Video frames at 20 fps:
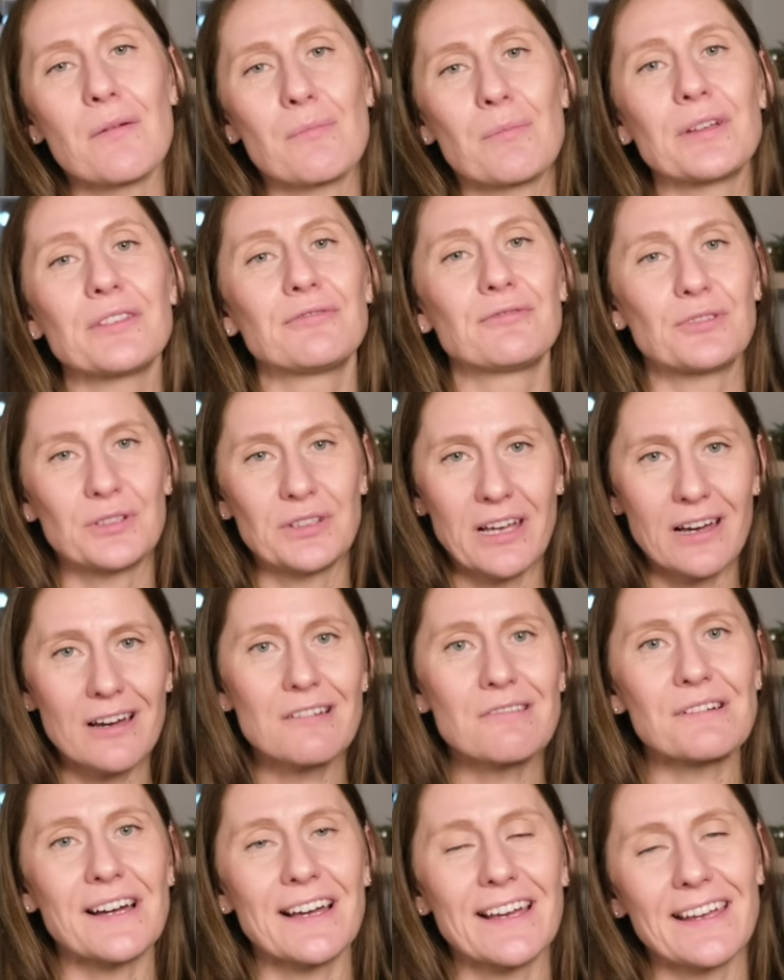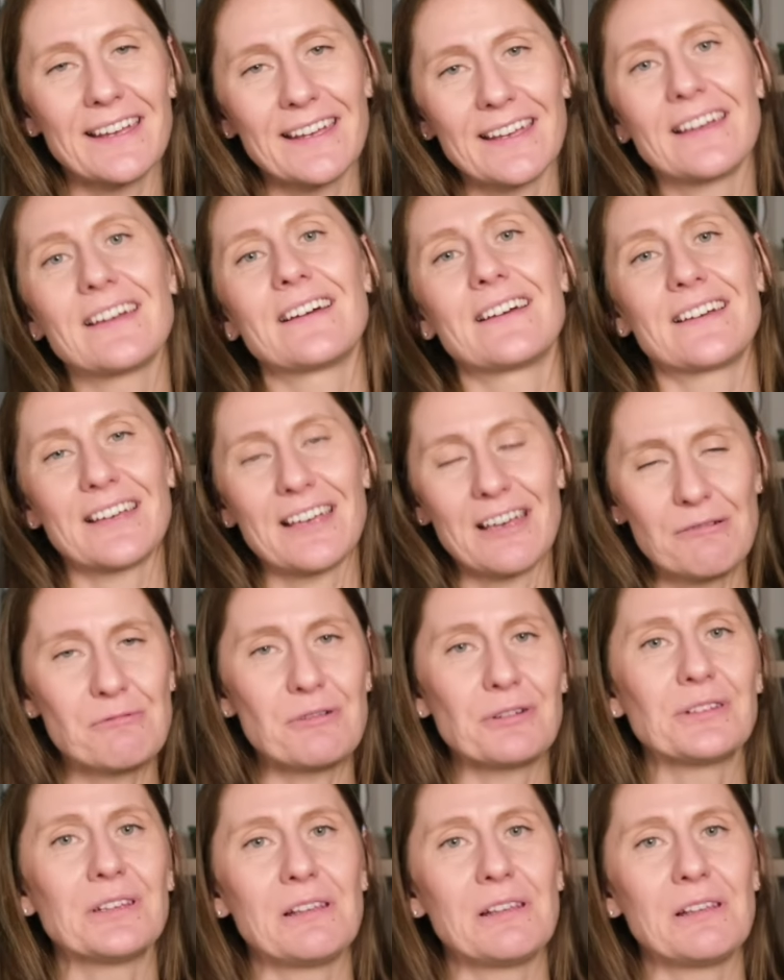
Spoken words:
But for now I have only